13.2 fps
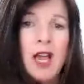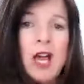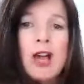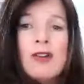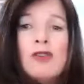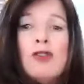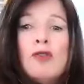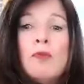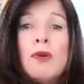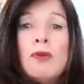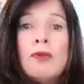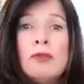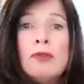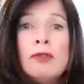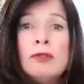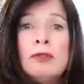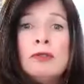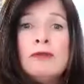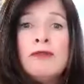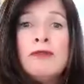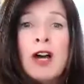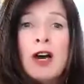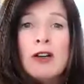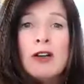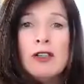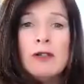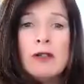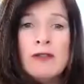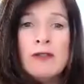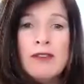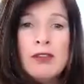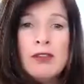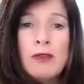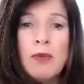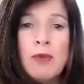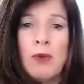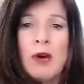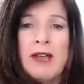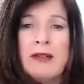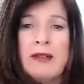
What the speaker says: to prove your viewpoint.